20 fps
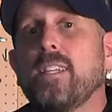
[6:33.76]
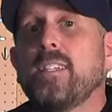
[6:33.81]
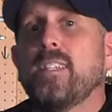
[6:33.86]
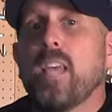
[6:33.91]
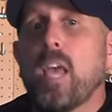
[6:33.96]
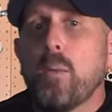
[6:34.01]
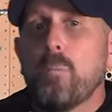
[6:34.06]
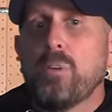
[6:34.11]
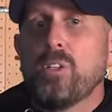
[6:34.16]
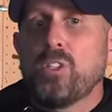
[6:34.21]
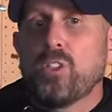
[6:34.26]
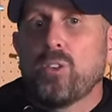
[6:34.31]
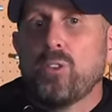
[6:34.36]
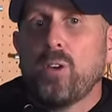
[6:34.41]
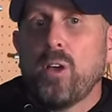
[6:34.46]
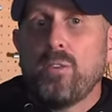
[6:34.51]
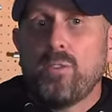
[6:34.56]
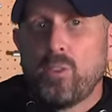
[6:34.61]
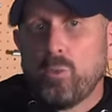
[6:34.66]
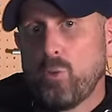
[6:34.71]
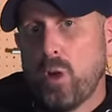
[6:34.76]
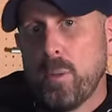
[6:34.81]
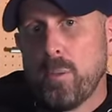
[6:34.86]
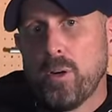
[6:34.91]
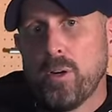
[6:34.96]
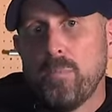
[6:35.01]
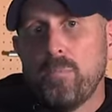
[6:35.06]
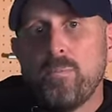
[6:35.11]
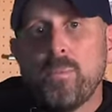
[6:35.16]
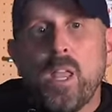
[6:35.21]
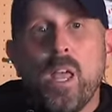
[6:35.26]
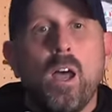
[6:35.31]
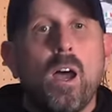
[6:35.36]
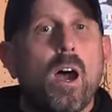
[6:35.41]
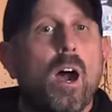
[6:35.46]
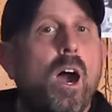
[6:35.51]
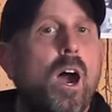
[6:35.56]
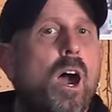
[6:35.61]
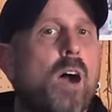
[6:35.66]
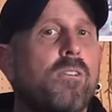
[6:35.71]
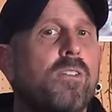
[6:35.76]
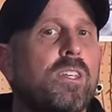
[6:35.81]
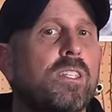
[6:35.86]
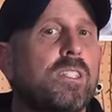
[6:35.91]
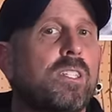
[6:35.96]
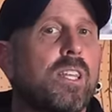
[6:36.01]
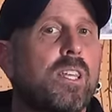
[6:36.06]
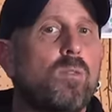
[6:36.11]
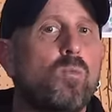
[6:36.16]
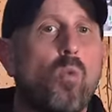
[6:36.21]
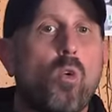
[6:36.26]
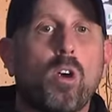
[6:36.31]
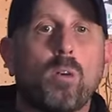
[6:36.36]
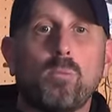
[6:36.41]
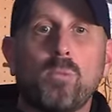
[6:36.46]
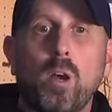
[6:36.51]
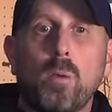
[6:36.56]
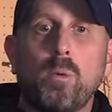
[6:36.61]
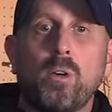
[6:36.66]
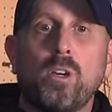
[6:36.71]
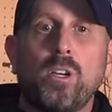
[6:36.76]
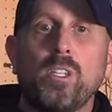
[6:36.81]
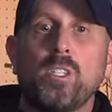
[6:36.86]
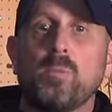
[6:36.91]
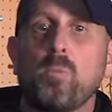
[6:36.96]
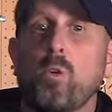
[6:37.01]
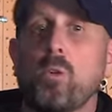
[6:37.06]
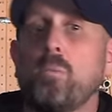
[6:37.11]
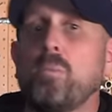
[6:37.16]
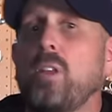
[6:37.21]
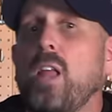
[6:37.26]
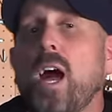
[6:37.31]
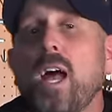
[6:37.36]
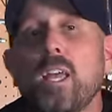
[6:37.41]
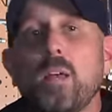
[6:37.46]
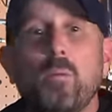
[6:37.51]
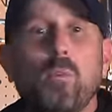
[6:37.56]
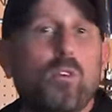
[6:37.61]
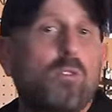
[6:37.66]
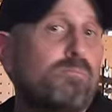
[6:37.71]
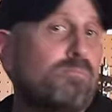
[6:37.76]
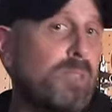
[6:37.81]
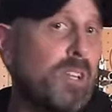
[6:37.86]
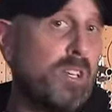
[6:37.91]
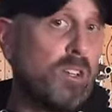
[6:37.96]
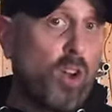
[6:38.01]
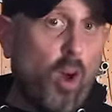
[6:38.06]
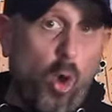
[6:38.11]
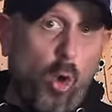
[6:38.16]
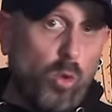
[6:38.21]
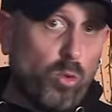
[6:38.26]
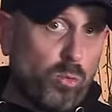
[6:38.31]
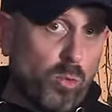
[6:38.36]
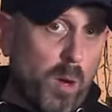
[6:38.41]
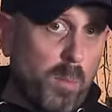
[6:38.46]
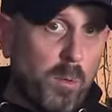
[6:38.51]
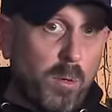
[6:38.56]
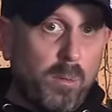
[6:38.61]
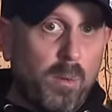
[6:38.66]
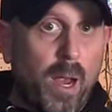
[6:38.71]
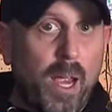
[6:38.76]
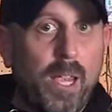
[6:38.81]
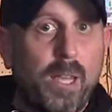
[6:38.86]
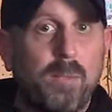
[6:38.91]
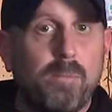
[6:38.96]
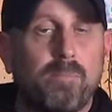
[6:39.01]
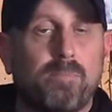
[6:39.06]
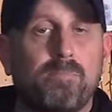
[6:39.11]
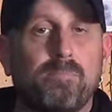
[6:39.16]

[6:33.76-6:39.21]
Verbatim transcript: the temperature of the rubber. Obviously, warm rubber is more pliable than cold rubber, right?